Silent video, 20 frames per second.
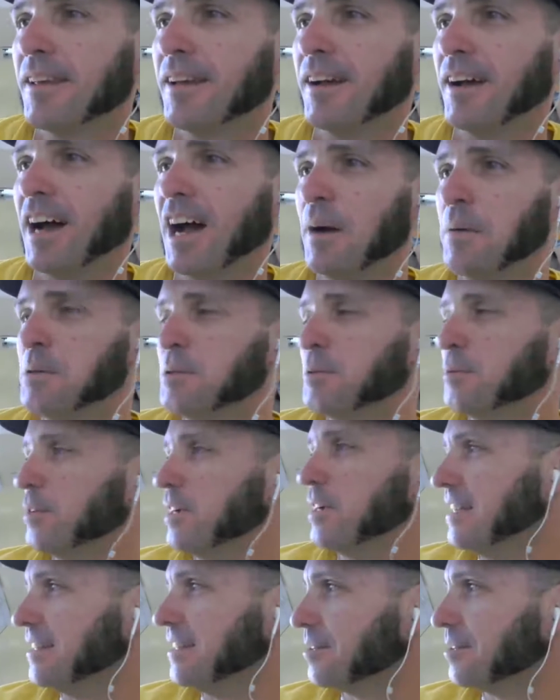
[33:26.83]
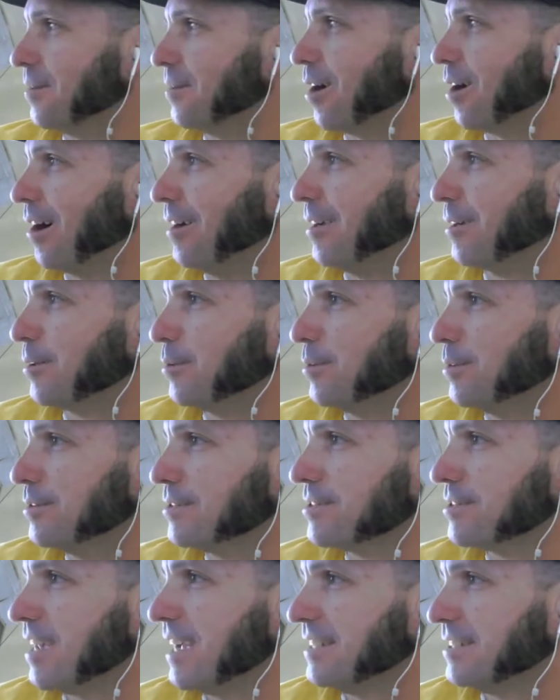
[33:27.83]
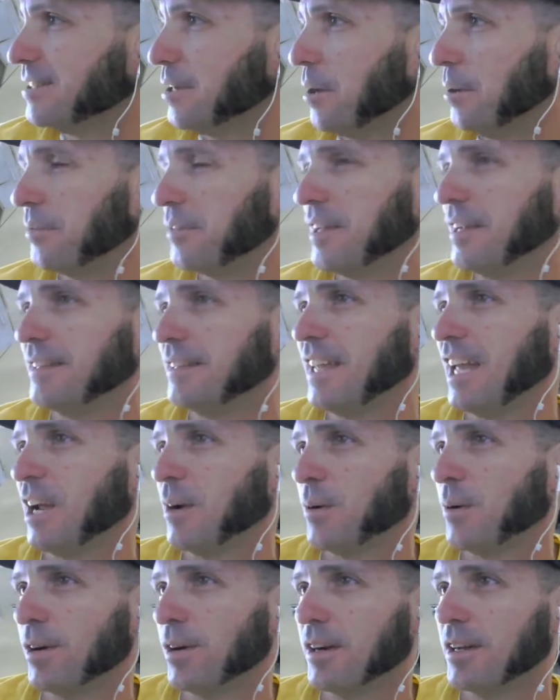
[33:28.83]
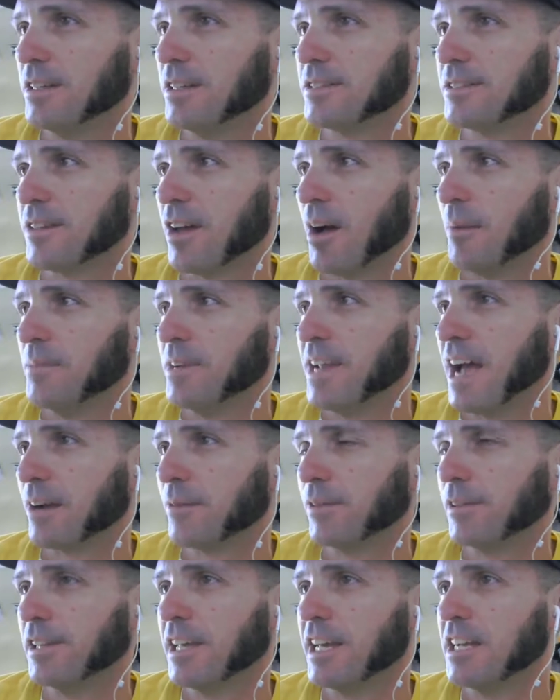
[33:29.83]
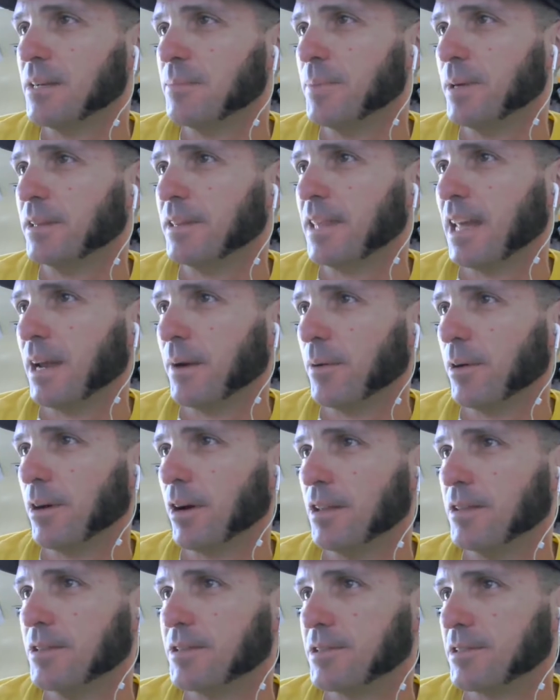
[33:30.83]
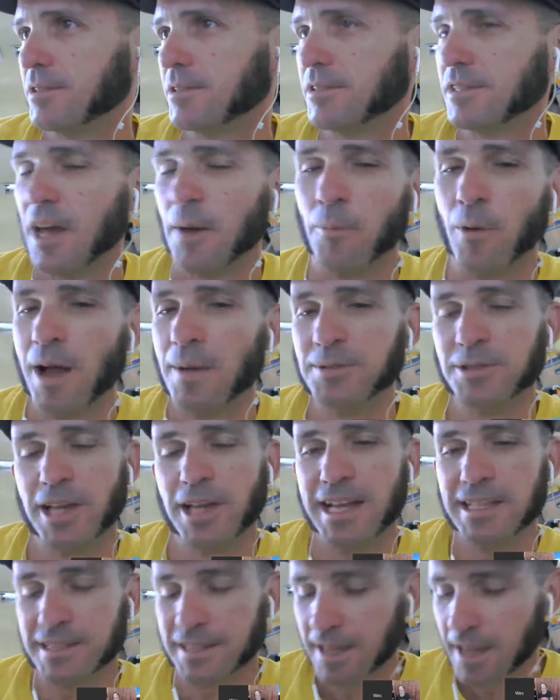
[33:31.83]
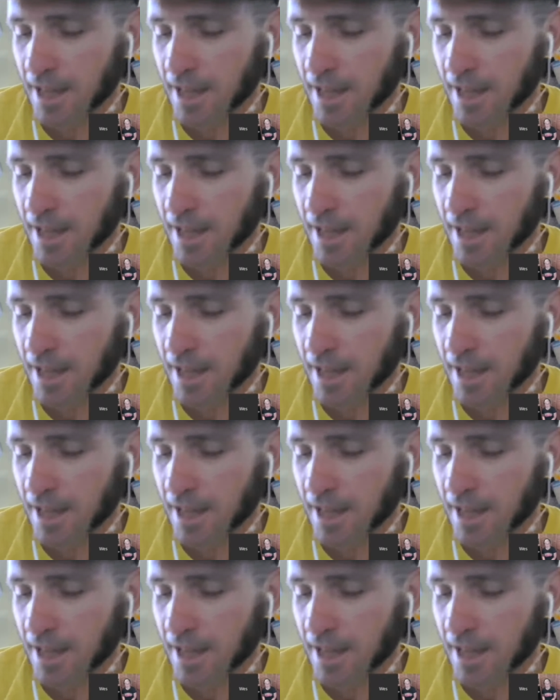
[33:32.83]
I was reading some articles. I don't think they were Insomniac related, but they were on some websites